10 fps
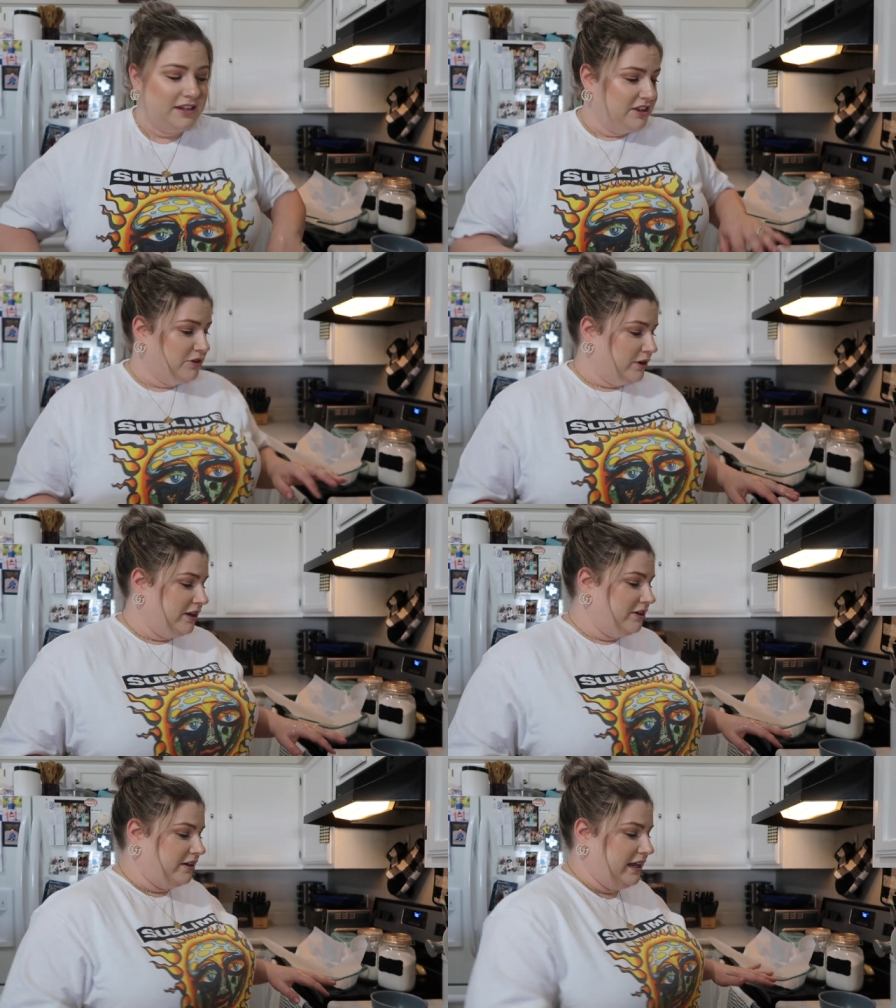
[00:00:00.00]

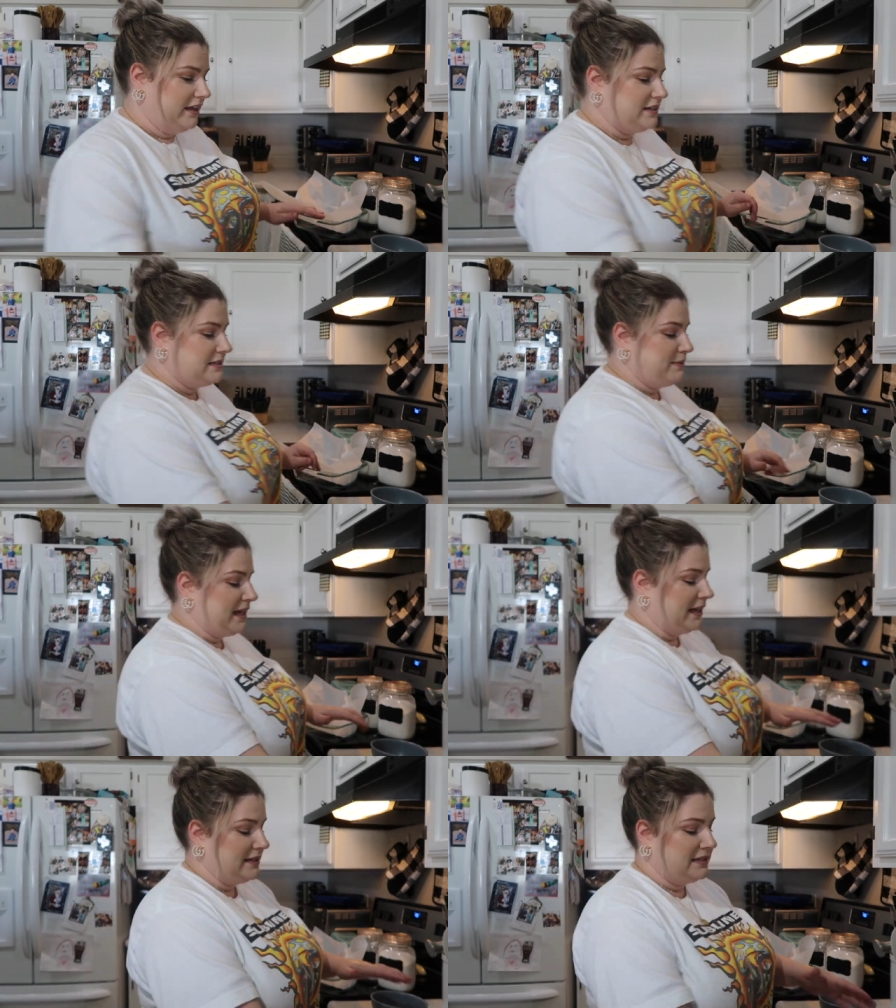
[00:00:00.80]
during cooking just
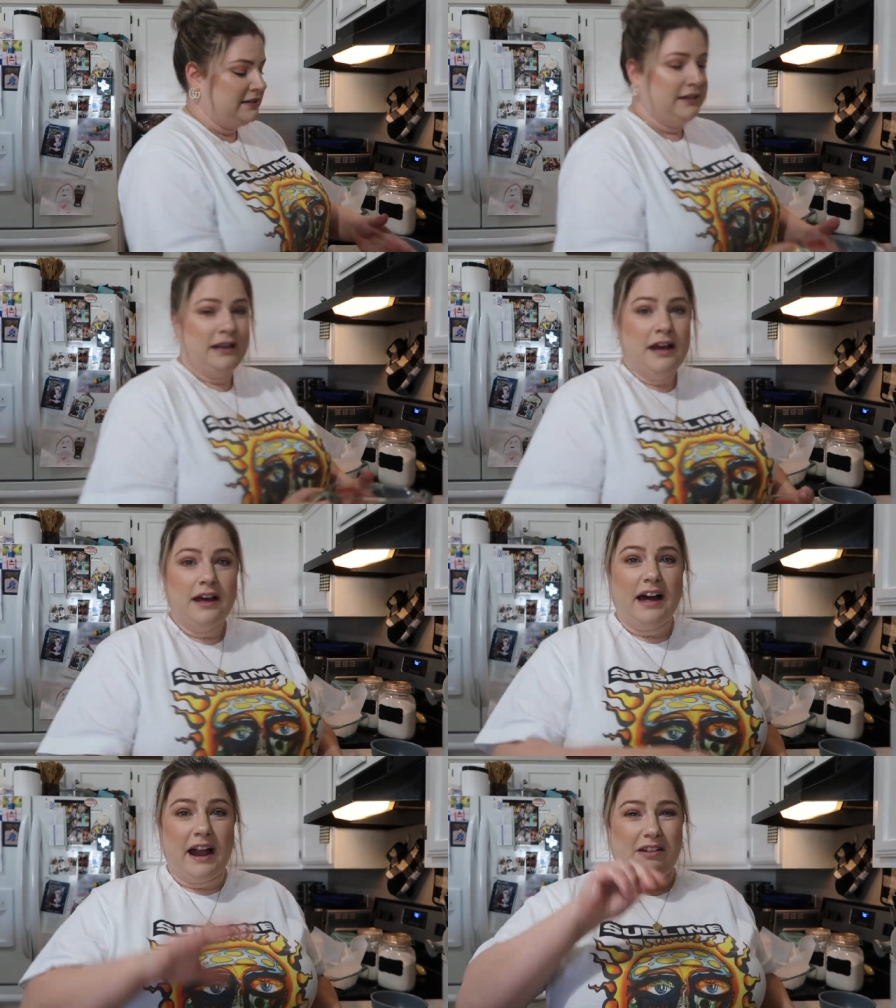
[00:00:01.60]
because
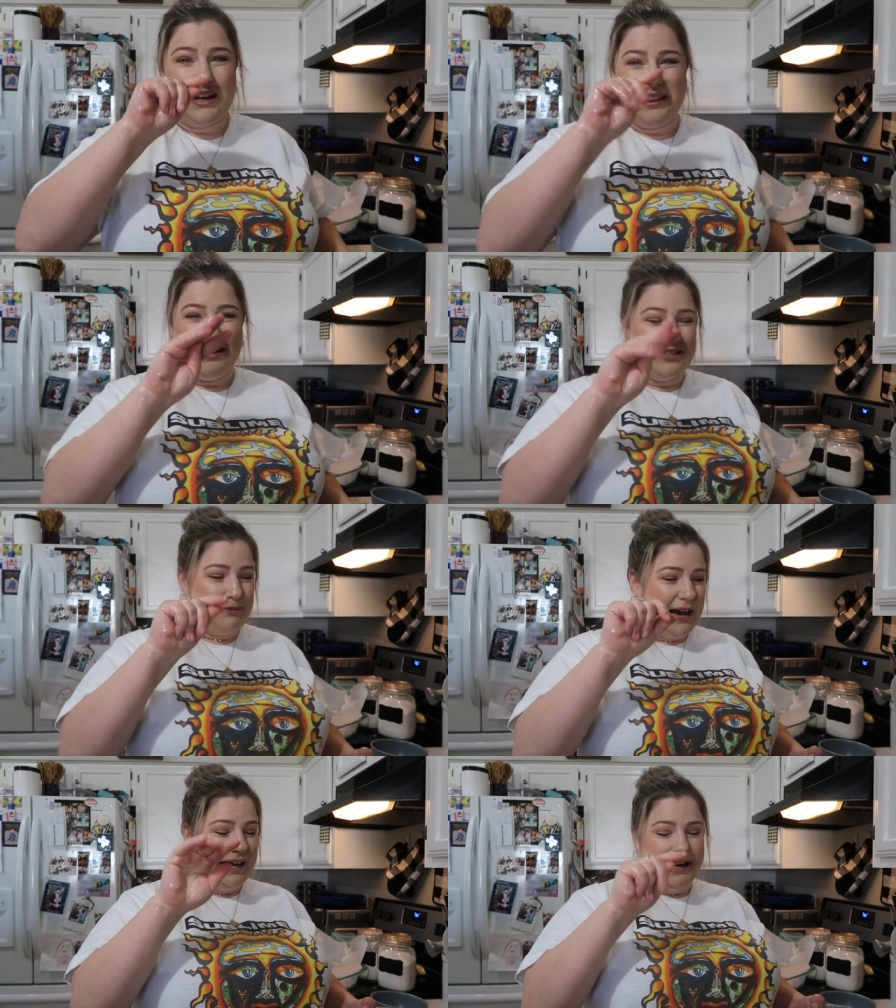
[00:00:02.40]
I don't like things on
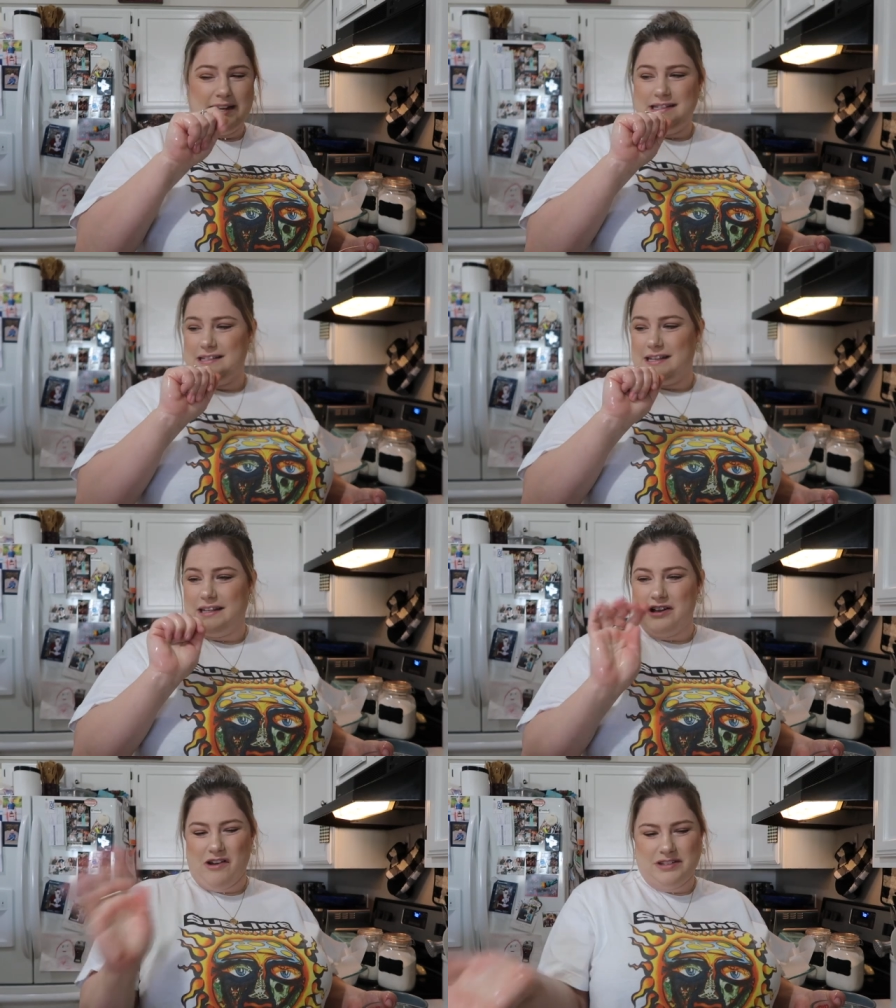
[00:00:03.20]
my hands, and
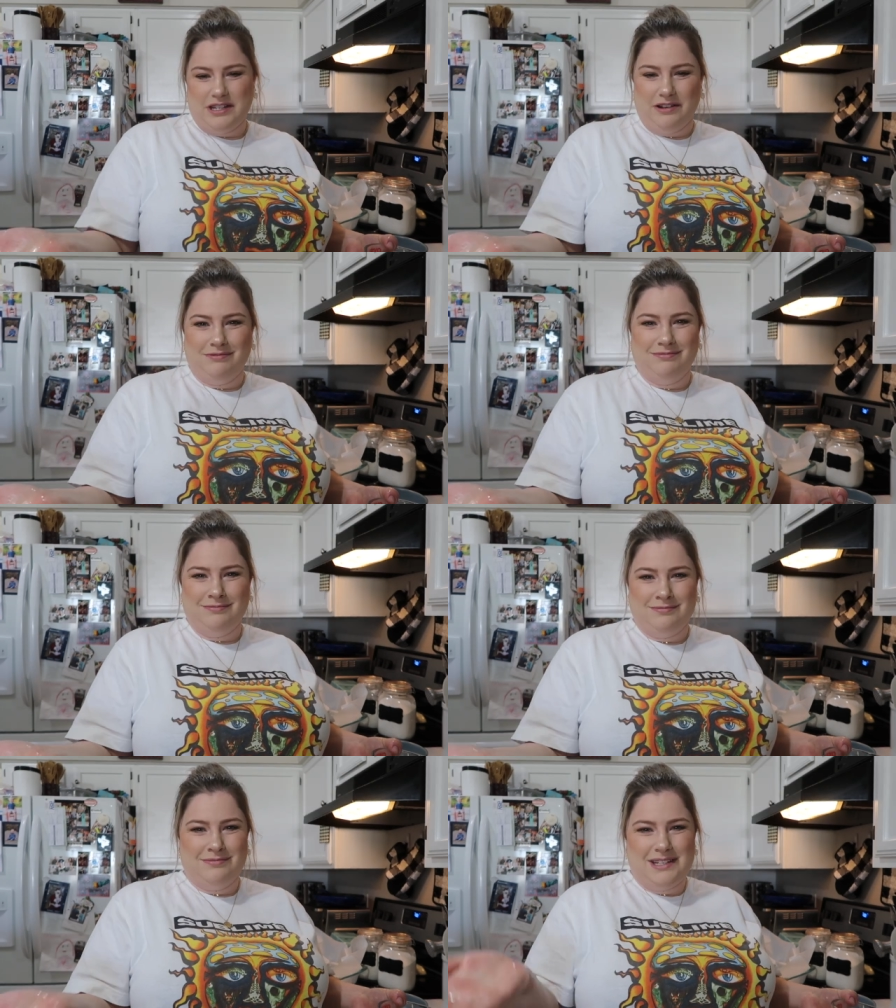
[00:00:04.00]
then also
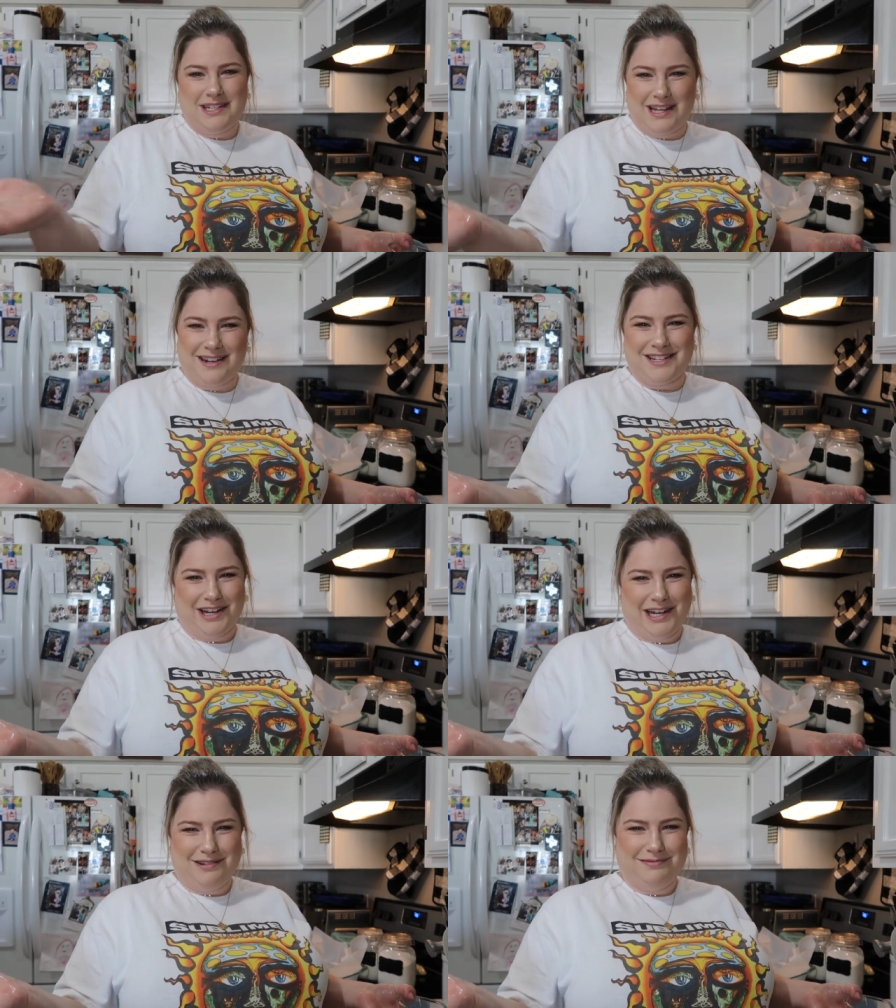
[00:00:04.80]

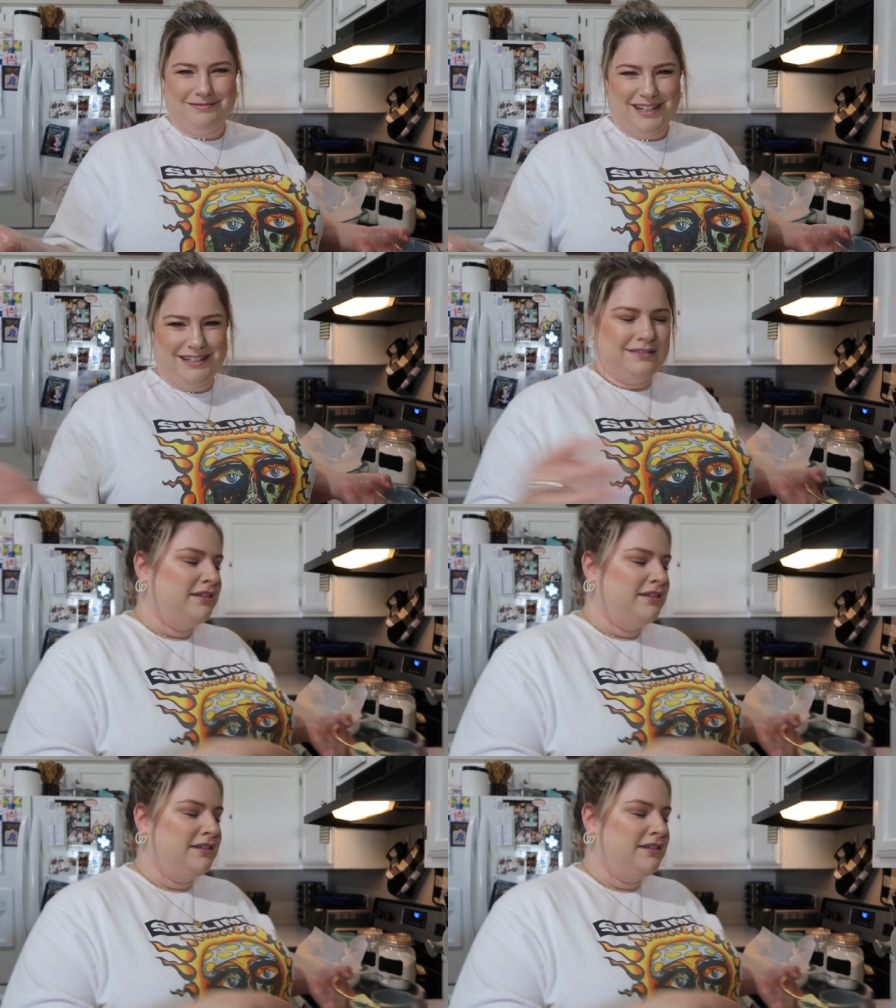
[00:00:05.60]
sanitary, right?